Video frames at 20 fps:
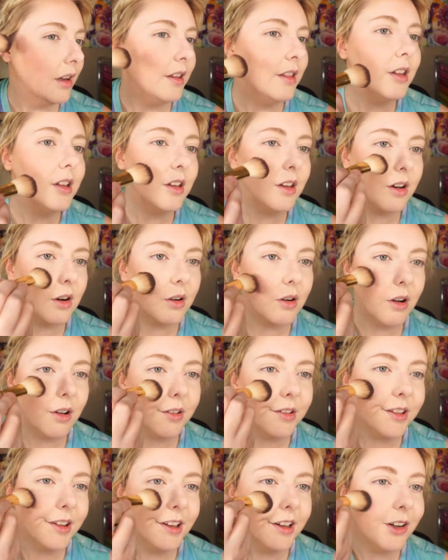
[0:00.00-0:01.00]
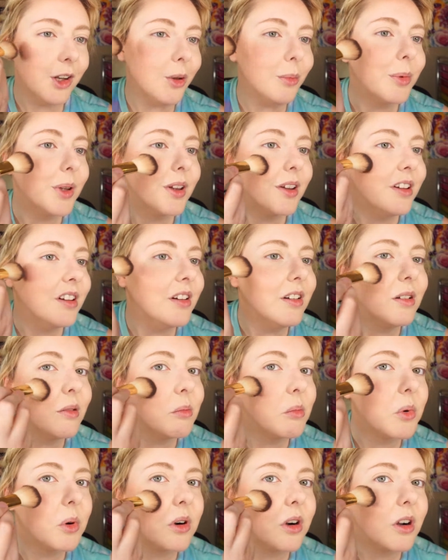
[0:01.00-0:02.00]
And then, you know, a little bit
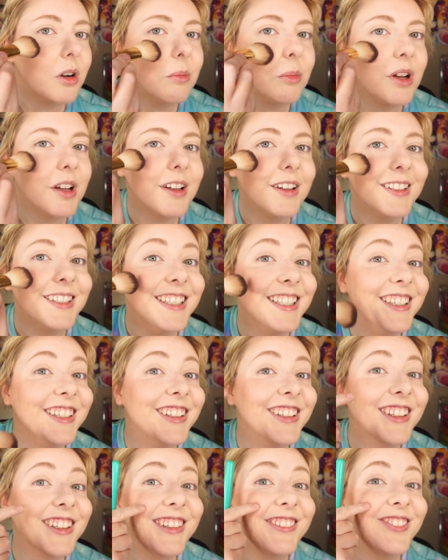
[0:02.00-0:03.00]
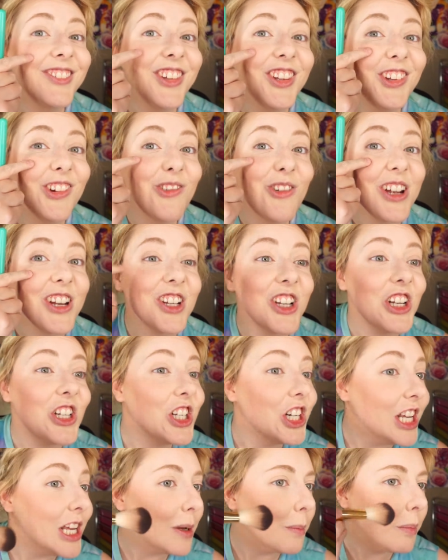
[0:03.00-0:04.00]
more on my squishy
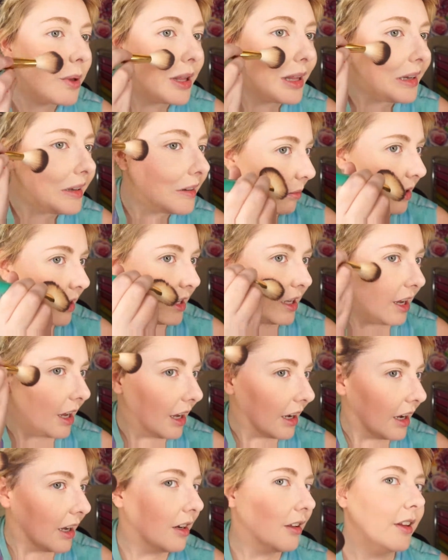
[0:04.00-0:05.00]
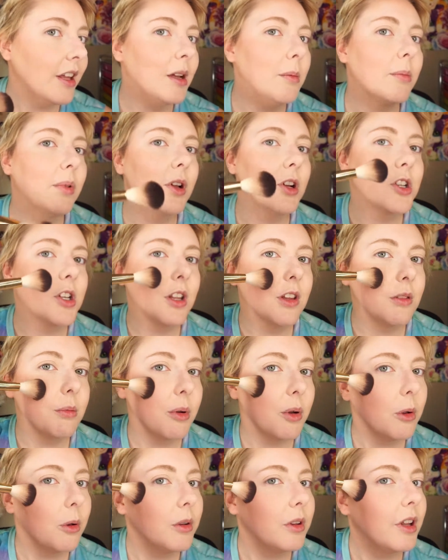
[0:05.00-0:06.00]
cheek bit. But yeah, I kind of like blush that's
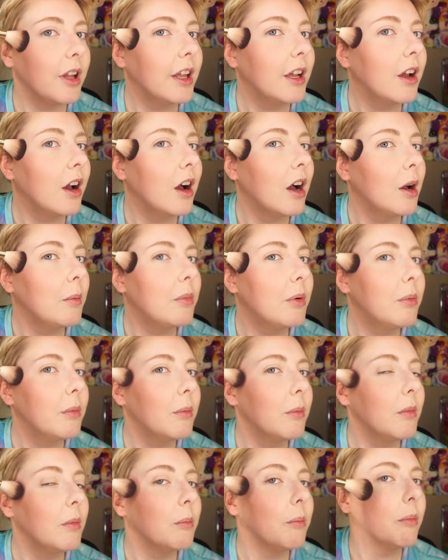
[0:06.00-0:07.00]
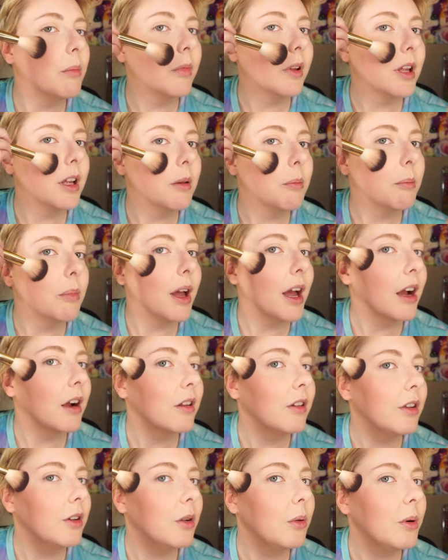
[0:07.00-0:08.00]
pulled like up, like back
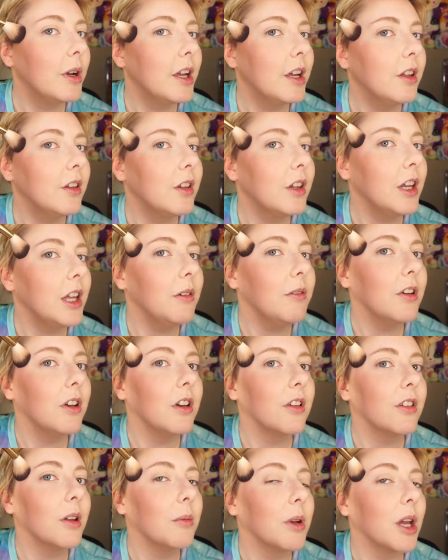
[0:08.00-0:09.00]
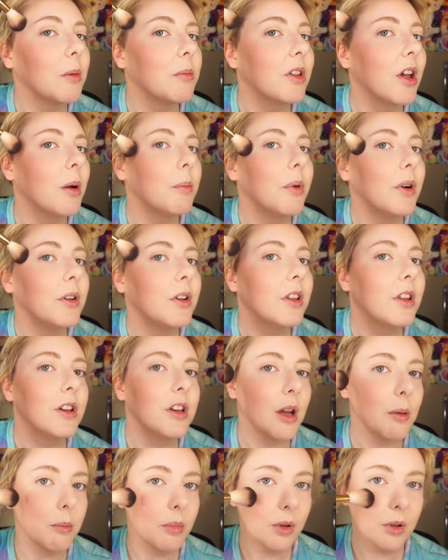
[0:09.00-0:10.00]
a little ways, and even sometimes up onto the
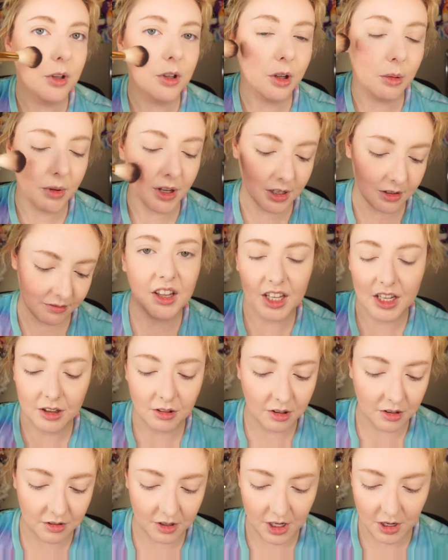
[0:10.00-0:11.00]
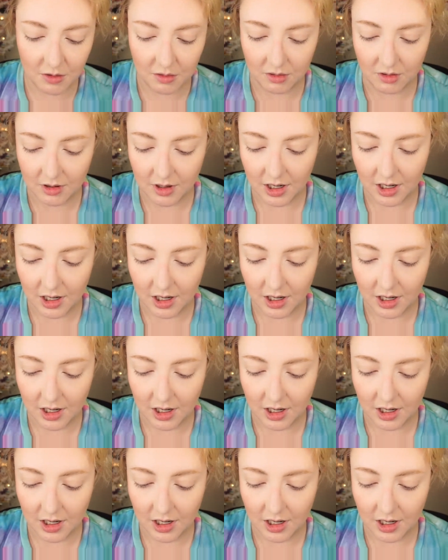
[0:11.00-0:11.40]
temple a little bit. I think it looks cute.